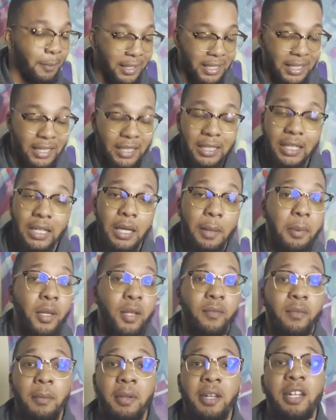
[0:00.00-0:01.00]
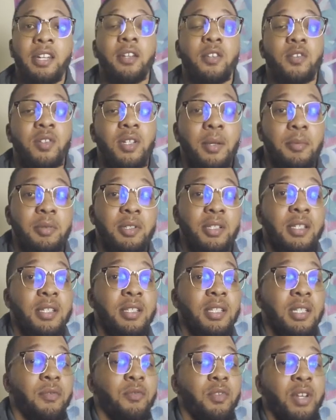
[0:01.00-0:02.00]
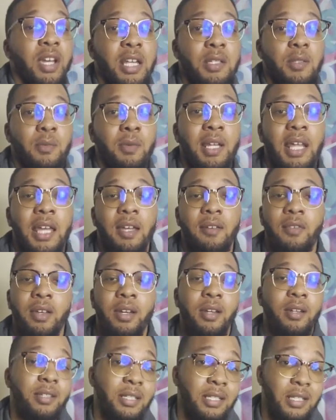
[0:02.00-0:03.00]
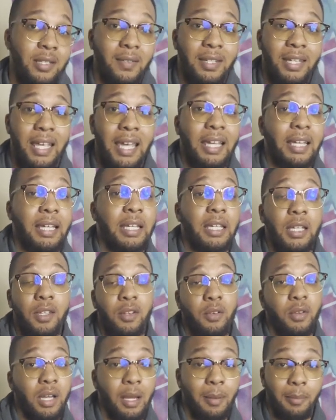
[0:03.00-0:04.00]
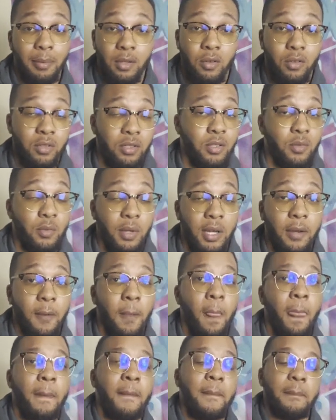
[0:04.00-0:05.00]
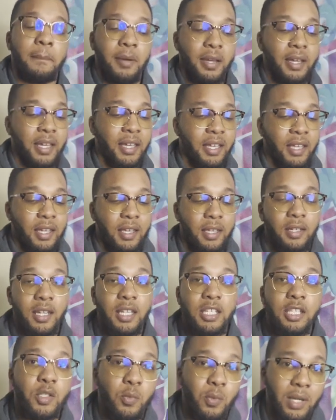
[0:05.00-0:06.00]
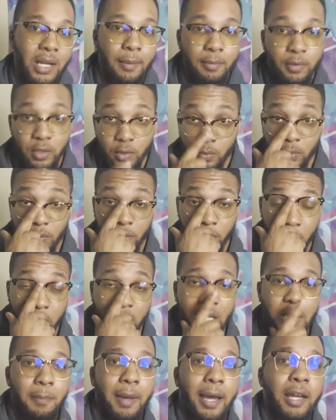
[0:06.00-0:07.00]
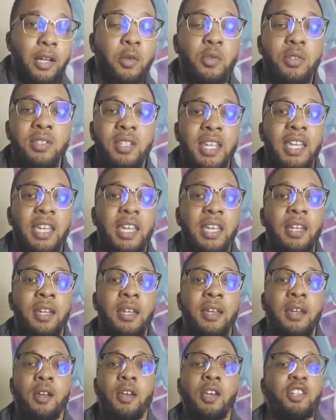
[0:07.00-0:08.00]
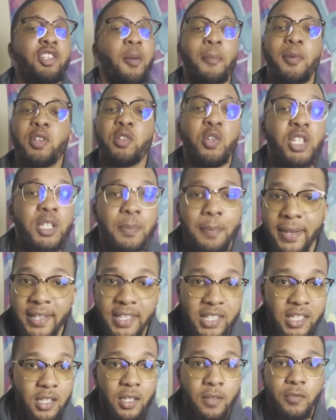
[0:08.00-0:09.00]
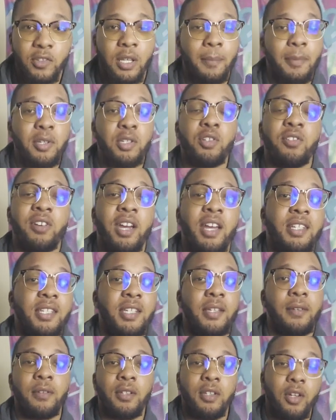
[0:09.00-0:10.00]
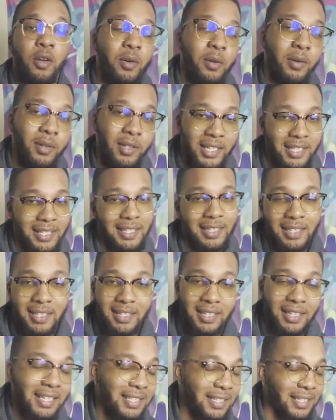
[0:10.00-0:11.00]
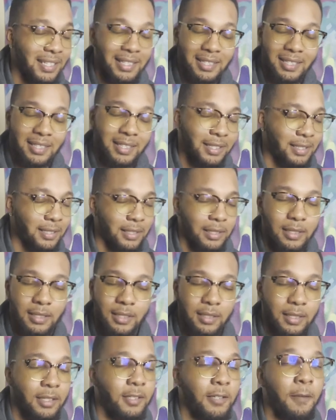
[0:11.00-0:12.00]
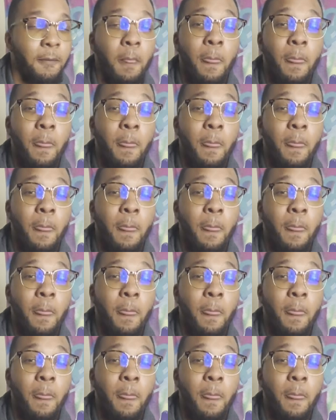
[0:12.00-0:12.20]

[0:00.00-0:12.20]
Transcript: gonna link a couple of them in the descriptions. And if you guys want like vendors and stuff like that, I can give you a couple of those as well. But this is what I'm doing for anybody who's thinking it's gonna be too expensive, it's gonna be too crazy. No, listen, listen, listen, listen, listen, listen.